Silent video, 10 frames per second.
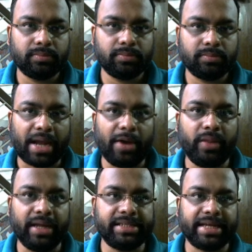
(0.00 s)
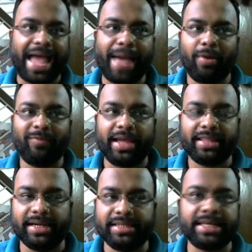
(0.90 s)
I know there is a gap of like
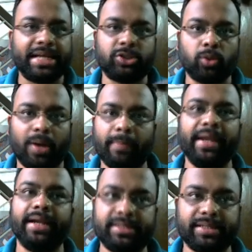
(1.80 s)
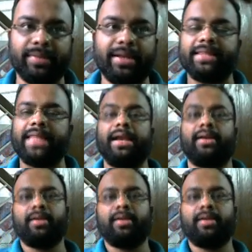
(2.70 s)
30 seconds to 1 minute, something like that.